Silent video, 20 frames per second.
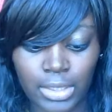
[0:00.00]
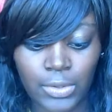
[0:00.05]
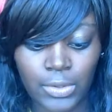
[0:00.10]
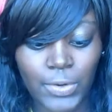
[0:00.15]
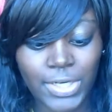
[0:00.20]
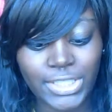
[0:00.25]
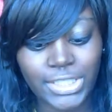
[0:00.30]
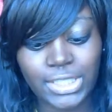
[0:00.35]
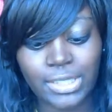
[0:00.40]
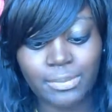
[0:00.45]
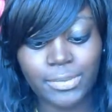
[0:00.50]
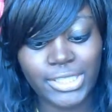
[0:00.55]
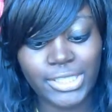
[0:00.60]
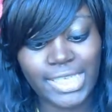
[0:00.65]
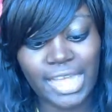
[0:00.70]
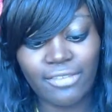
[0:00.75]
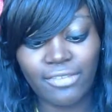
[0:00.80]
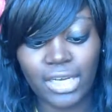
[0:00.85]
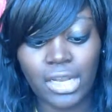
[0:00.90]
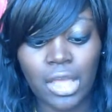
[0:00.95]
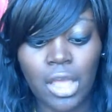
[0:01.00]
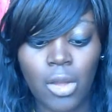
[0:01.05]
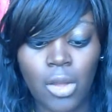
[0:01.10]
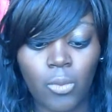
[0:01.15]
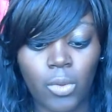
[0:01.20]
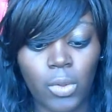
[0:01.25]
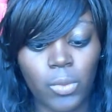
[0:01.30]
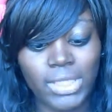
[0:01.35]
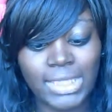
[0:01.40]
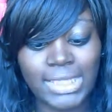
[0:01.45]
Question number seven.
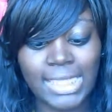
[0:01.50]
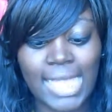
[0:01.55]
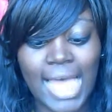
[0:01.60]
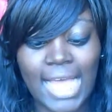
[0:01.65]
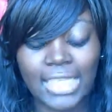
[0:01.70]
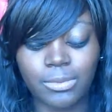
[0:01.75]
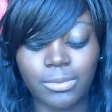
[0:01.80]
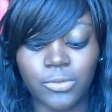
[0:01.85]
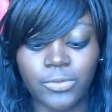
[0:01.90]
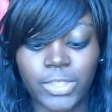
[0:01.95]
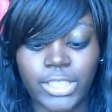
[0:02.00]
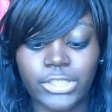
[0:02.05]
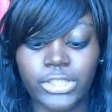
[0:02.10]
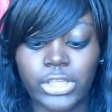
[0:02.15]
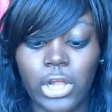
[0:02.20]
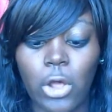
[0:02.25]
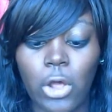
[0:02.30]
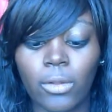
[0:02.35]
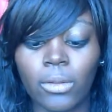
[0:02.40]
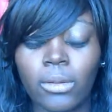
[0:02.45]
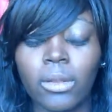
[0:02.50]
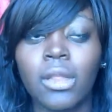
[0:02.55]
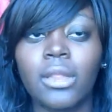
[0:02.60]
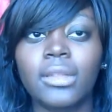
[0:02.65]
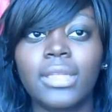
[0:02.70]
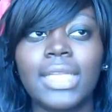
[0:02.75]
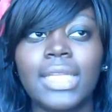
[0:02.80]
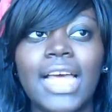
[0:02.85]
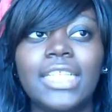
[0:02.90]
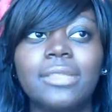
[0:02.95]
What was the last movie you saw?
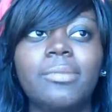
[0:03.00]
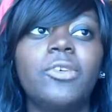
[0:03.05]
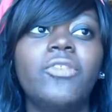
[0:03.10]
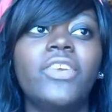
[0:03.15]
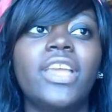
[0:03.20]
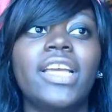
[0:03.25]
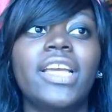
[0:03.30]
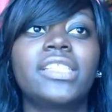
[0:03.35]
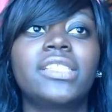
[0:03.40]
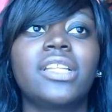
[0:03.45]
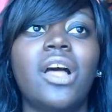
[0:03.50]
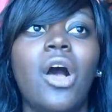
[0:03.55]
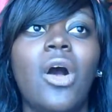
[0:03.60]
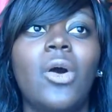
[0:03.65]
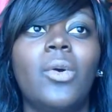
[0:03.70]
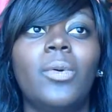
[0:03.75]
The last movie I saw